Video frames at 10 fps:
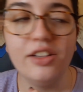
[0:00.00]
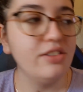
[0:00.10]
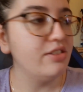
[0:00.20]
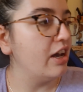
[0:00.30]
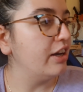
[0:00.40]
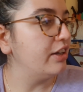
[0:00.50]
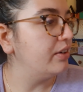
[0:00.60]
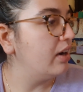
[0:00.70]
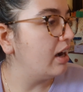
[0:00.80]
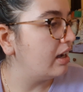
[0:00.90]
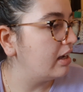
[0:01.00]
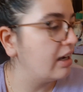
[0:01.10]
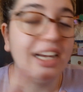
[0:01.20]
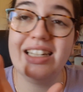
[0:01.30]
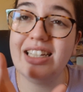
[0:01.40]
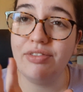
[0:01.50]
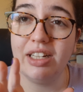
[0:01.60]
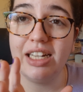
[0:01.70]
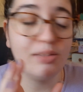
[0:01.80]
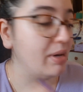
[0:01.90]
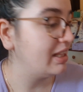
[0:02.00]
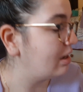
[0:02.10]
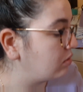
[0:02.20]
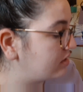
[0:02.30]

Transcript: So I definitely need to make that one